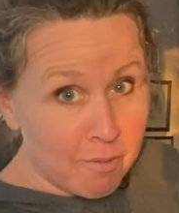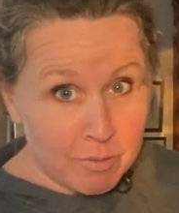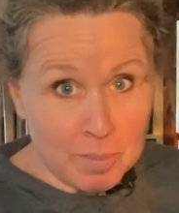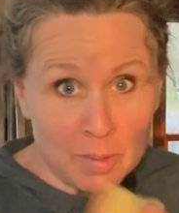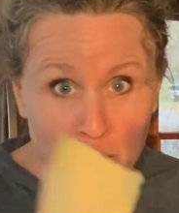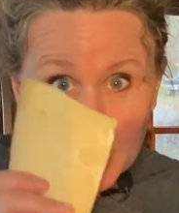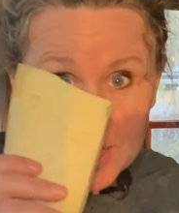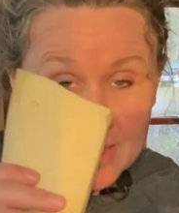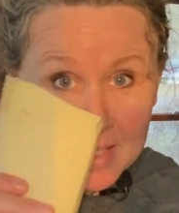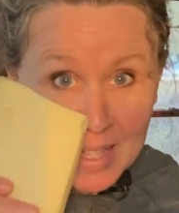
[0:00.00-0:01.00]
from
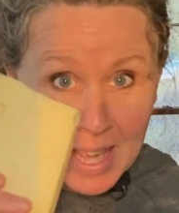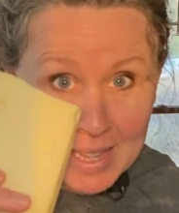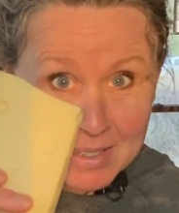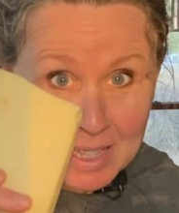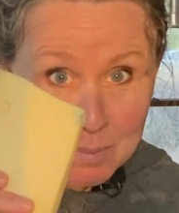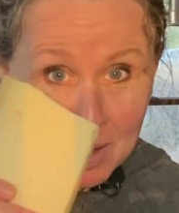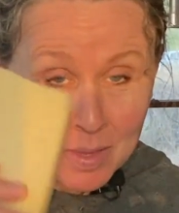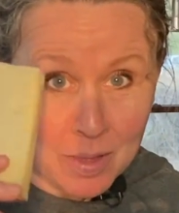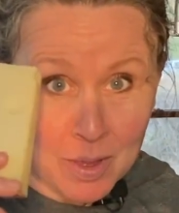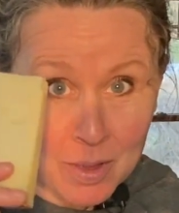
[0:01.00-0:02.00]
Murray's 18-month
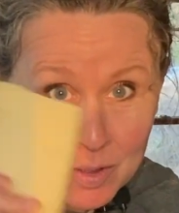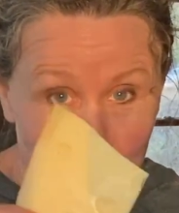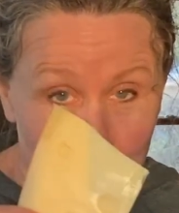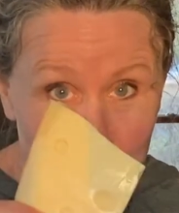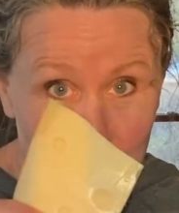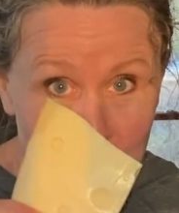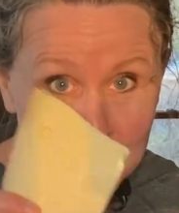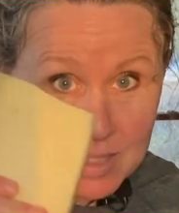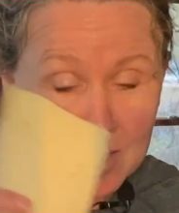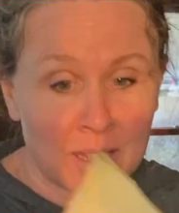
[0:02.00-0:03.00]
slow
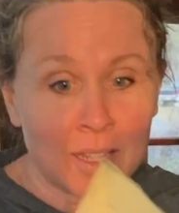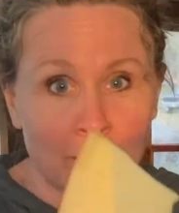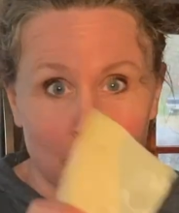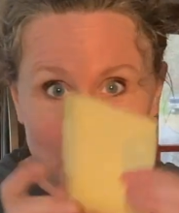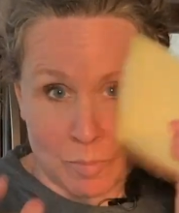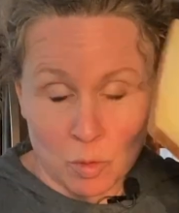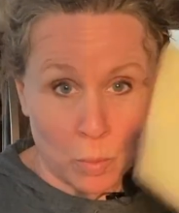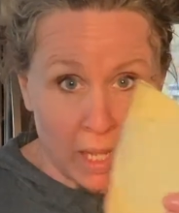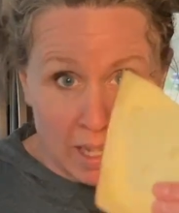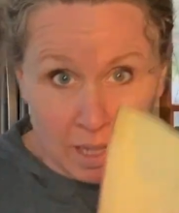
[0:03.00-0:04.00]
cheese,
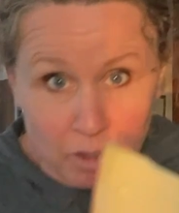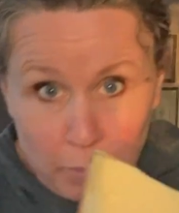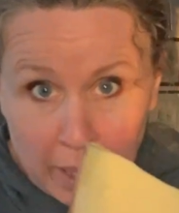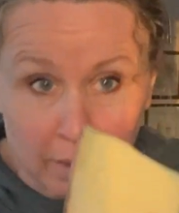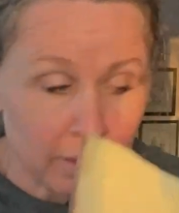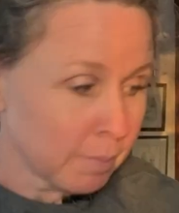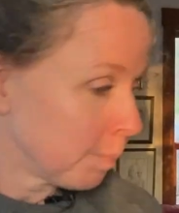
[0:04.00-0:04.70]
$28 a pound.